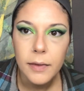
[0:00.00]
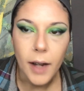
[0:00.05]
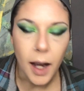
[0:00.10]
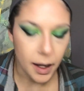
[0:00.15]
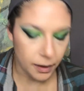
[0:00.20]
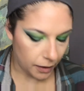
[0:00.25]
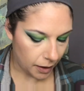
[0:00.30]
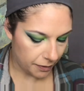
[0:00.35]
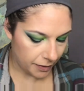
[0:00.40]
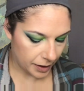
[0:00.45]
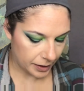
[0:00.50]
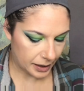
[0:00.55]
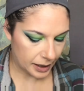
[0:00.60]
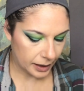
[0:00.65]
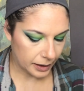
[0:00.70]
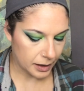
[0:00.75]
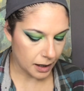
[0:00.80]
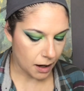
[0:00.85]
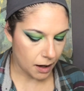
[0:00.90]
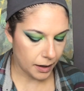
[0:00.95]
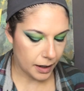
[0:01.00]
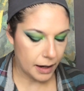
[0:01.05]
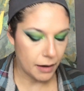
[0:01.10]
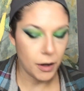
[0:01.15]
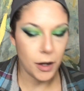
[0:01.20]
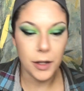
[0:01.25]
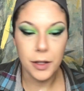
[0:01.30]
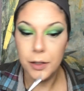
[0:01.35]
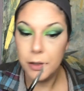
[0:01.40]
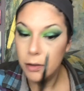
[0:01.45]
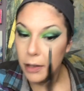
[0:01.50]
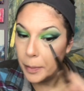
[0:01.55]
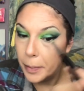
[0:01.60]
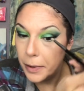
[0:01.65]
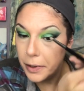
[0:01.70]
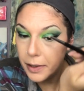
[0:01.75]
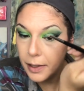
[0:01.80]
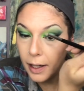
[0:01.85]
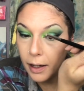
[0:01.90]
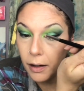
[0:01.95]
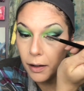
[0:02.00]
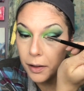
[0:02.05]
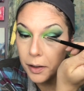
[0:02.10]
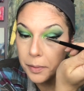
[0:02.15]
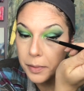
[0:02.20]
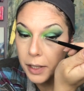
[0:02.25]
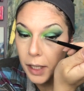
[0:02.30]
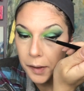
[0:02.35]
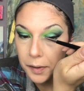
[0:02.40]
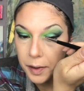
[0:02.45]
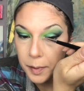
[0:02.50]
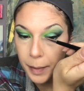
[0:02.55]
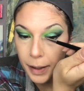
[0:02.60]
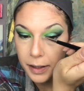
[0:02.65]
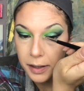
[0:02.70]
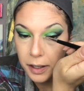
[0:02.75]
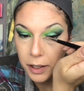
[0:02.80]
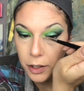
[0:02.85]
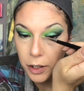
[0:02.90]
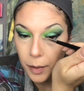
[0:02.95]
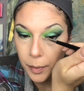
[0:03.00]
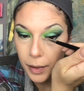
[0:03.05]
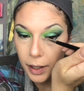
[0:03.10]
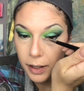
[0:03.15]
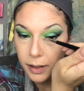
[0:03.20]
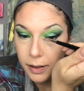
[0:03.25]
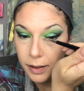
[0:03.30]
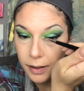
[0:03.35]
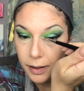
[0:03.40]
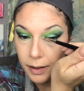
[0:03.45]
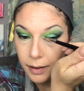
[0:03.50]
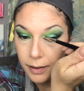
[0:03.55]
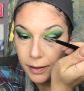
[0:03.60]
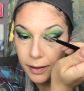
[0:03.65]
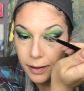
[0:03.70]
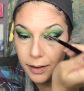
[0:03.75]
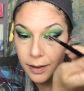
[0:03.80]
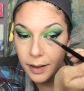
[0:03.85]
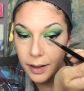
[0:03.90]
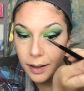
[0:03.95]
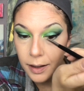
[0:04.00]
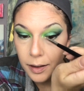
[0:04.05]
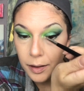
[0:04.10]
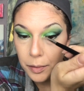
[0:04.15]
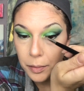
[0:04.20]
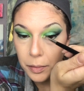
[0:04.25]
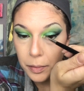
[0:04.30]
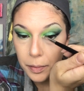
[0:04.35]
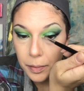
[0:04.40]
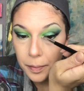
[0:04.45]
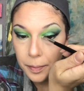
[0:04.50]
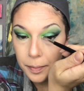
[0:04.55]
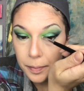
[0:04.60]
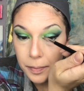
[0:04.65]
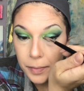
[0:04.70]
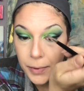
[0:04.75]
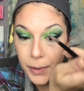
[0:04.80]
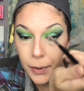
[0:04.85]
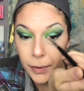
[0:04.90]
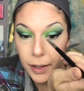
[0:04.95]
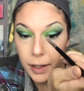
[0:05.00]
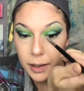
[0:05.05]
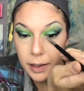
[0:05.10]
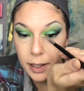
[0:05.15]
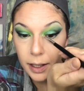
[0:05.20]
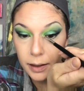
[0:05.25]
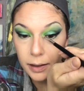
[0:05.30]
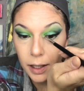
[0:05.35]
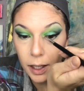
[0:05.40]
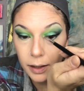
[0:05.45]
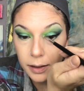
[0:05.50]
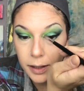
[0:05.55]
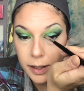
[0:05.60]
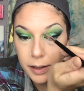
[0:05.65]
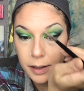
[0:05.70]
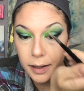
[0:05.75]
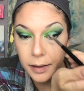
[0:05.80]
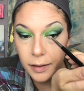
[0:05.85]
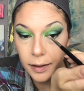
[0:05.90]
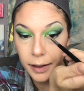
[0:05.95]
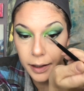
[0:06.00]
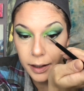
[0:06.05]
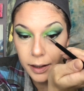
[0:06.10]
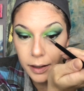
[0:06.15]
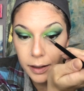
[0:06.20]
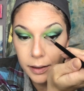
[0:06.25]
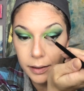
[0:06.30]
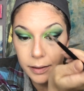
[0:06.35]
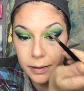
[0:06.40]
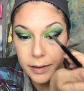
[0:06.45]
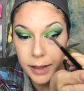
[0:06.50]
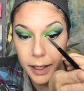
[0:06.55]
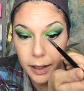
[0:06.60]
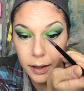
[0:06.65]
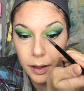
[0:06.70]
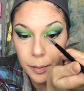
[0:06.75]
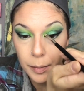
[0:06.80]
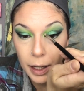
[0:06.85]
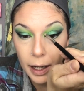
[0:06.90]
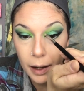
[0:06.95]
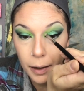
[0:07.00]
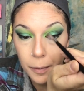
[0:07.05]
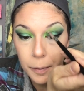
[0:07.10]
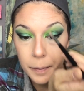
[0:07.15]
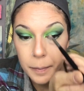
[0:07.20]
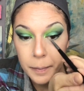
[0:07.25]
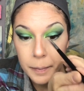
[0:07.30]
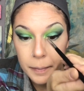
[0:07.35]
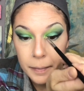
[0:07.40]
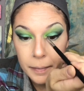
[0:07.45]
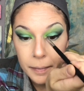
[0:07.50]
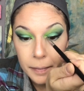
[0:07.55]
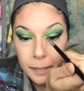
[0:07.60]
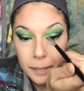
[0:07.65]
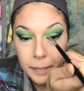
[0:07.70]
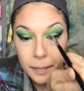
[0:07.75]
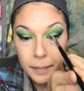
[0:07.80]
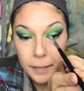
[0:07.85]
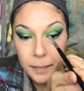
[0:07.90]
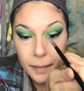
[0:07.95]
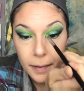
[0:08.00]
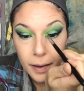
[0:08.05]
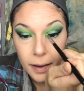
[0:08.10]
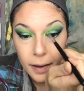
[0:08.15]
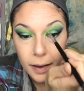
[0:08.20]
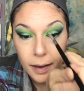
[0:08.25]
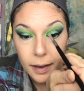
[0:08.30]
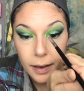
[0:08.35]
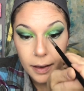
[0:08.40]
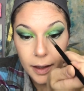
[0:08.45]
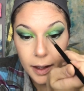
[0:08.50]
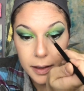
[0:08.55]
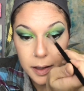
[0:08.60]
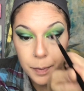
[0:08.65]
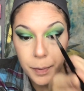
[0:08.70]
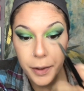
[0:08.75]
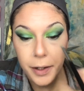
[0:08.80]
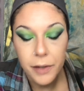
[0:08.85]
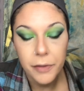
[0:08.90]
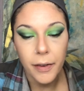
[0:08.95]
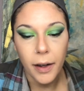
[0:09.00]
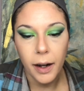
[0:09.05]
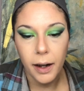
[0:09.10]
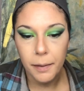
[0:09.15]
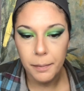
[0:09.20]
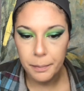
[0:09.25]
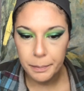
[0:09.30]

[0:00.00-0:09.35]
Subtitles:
I love on TikTok how all the strippers, they call themselves spicy gymnasts so that TikTok doesn't like take them down. That's pretty funny.